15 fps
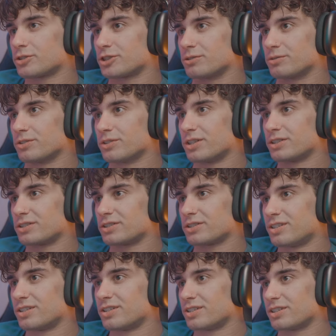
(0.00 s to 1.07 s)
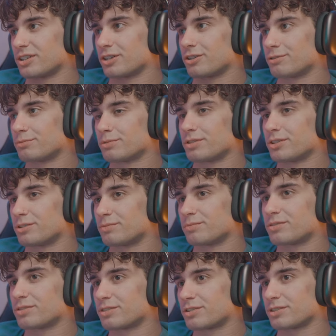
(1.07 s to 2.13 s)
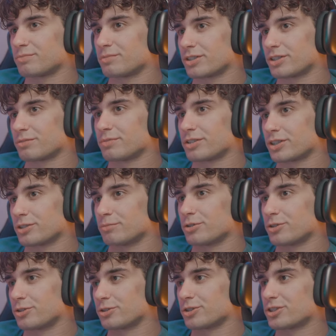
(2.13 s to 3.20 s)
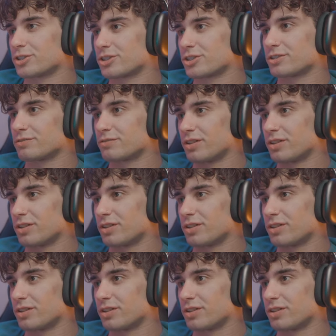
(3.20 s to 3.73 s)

realizing? A group of them make make the birds fly